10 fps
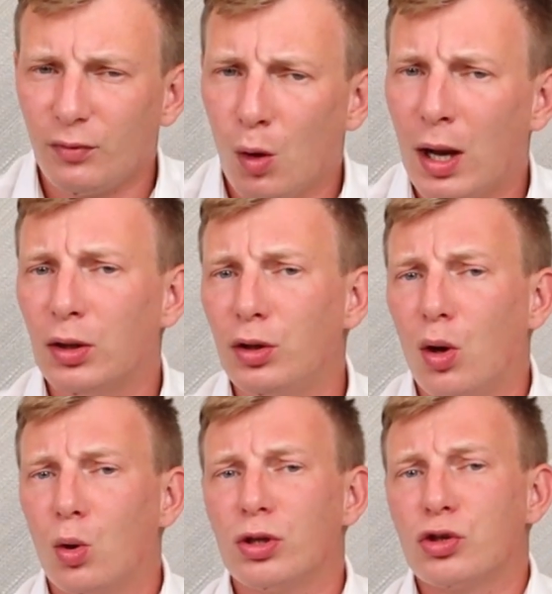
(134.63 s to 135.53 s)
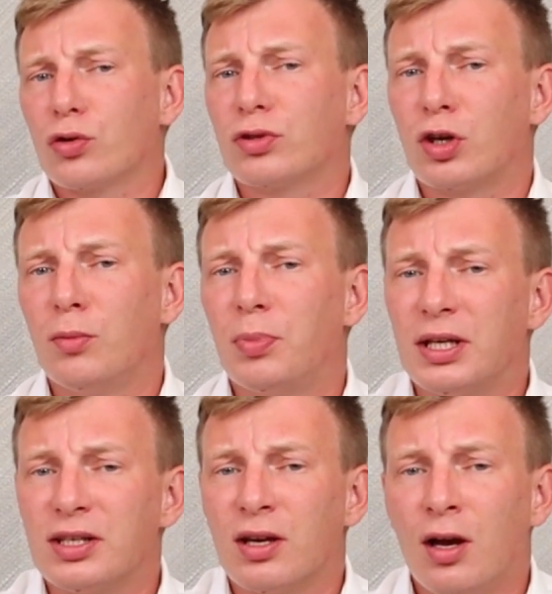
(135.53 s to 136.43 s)
While not all insurance
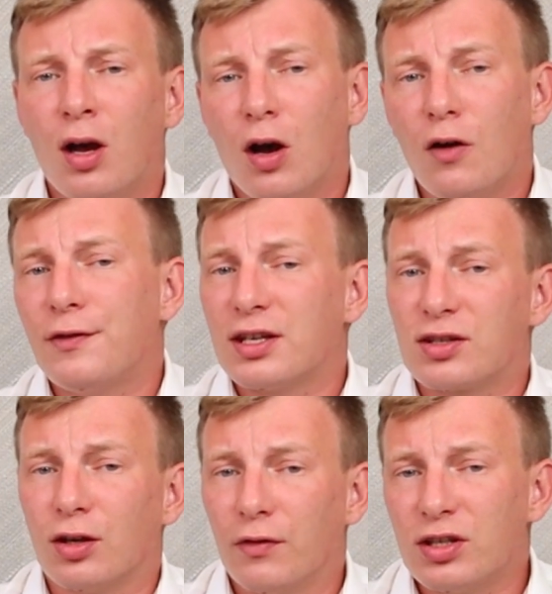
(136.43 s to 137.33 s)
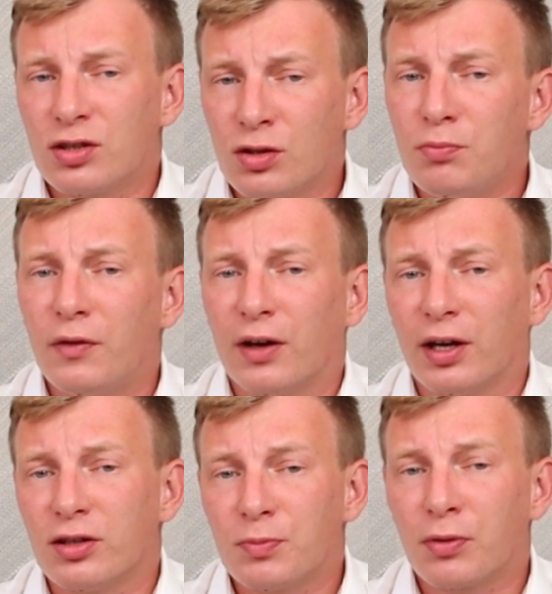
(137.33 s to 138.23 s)
companies offer this service, some
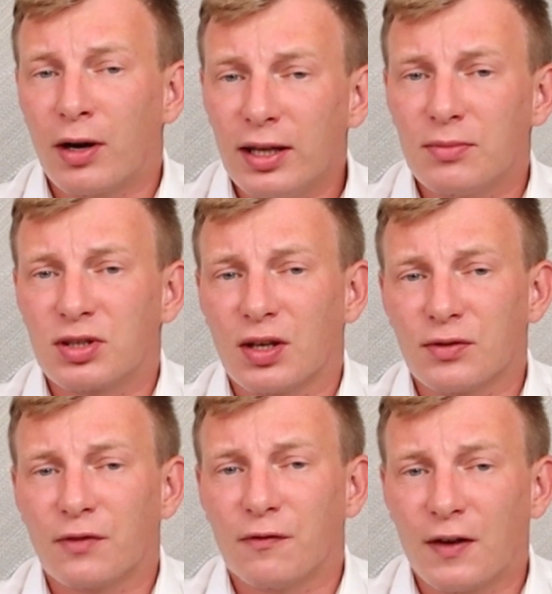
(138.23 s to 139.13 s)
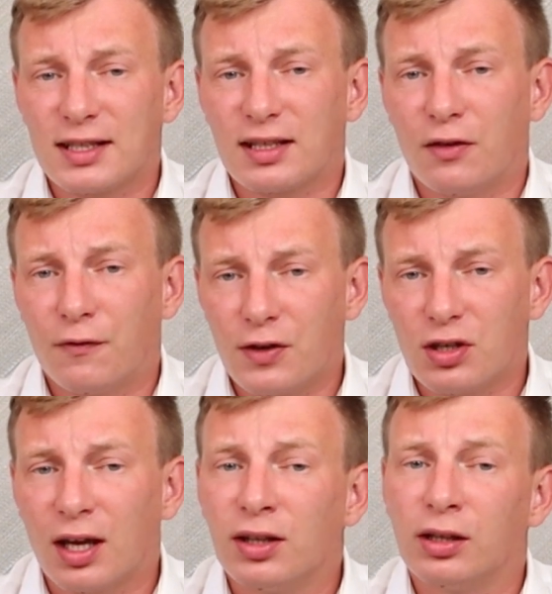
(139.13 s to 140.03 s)
providers pride themselves on fast and
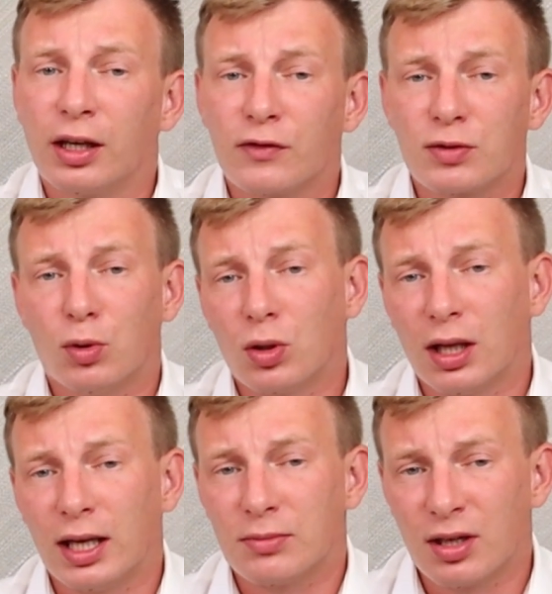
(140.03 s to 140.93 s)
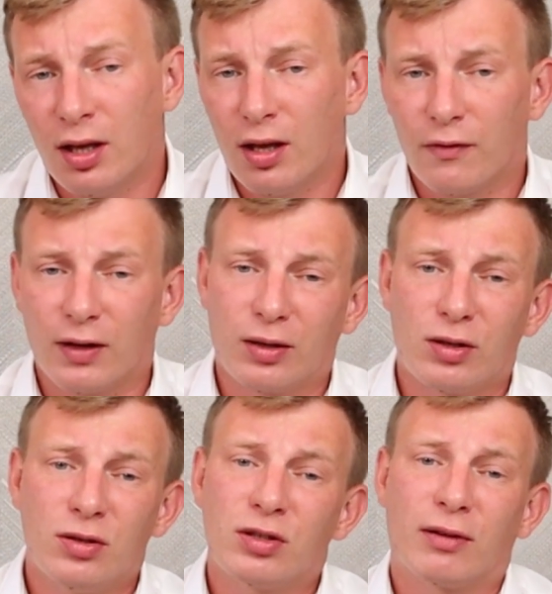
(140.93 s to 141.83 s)
efficient handling of small claims,
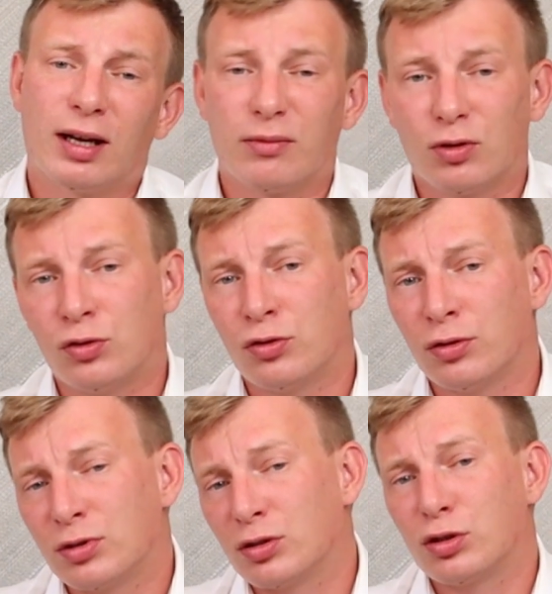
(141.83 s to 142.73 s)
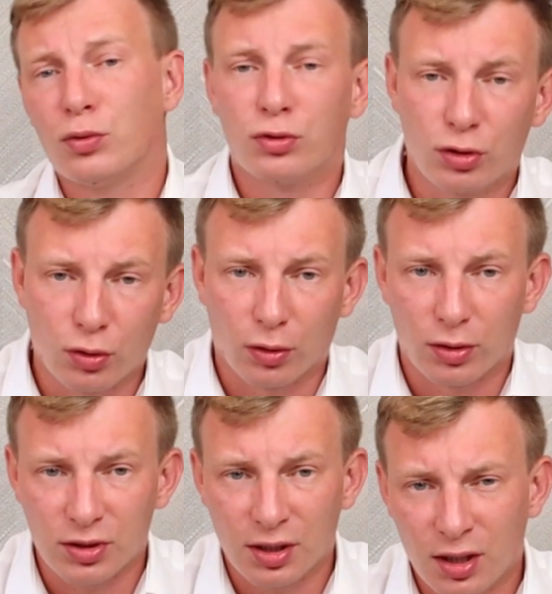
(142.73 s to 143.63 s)
values around 100 to 200
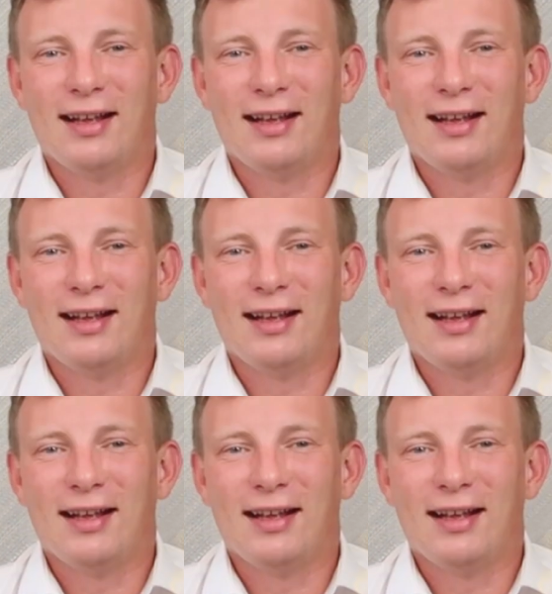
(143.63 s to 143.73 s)
euros.